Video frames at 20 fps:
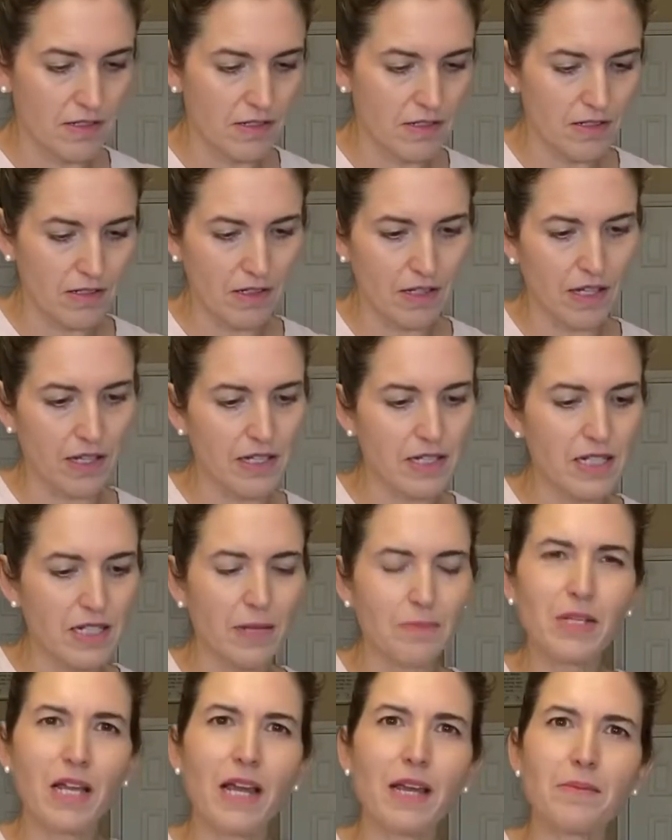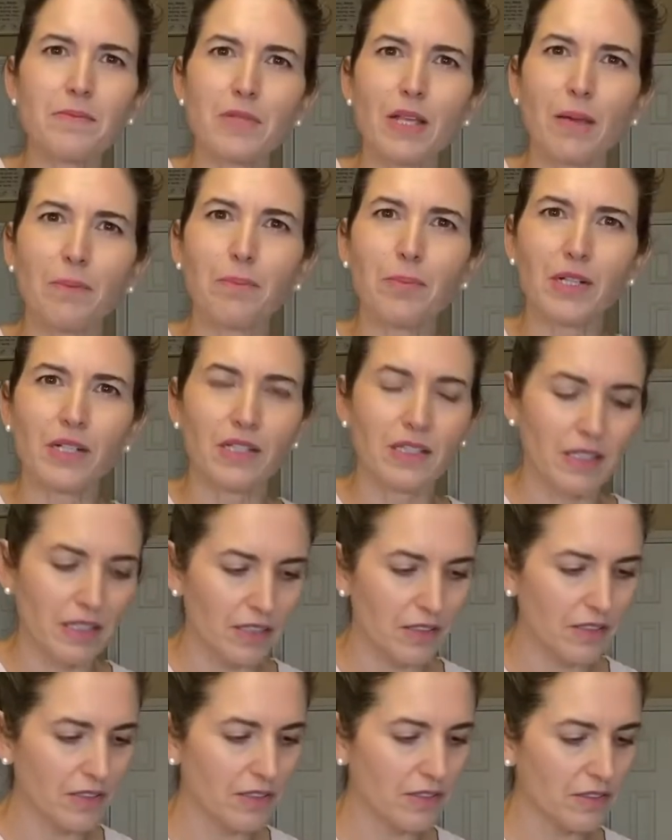Okay, sometimes I put a
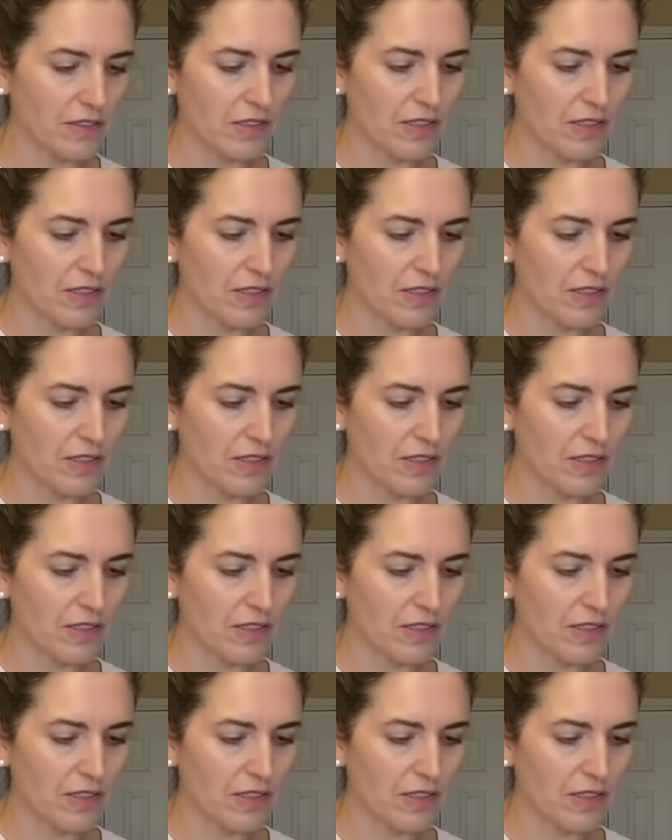little